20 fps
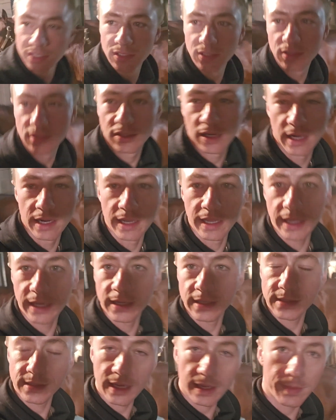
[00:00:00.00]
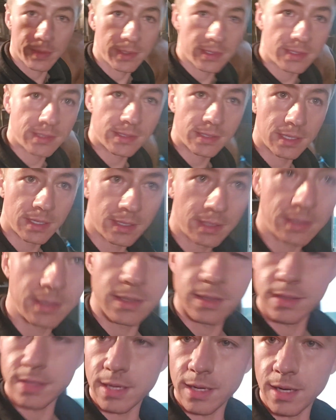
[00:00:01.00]
Just trying to eat his neighbor's
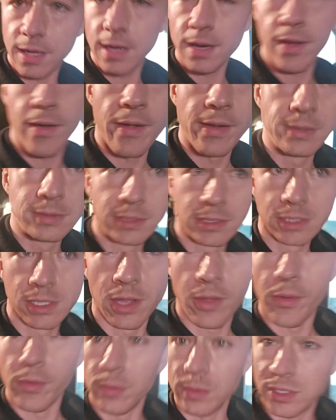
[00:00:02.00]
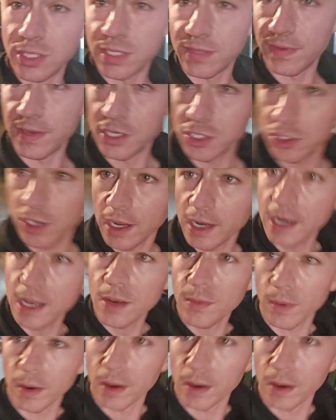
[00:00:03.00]
dinner. We just finished riding.